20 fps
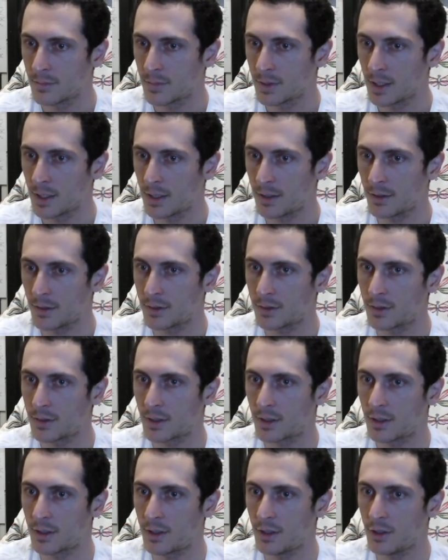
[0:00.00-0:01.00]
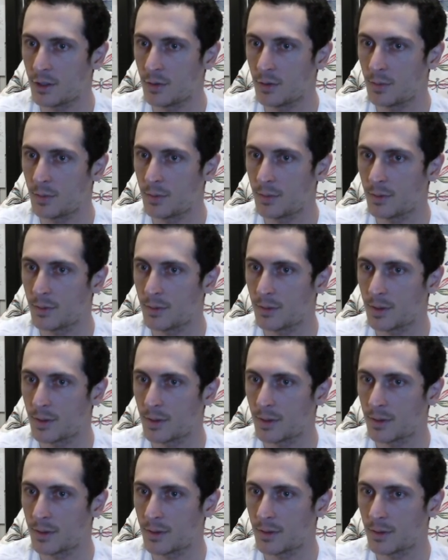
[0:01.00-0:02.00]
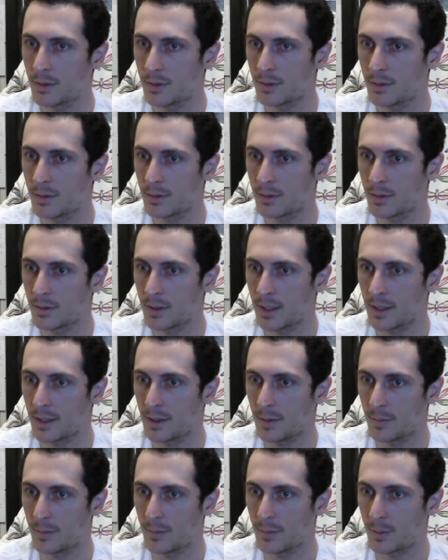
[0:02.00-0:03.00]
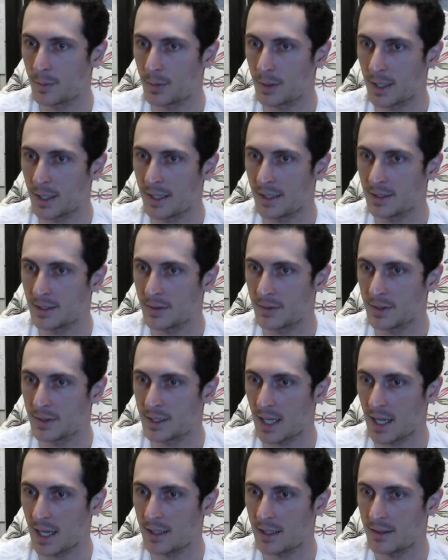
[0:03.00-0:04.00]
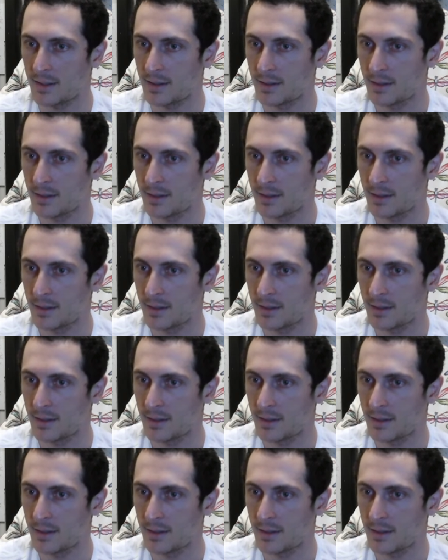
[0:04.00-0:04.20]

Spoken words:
Here's the cube and the planes of the tet,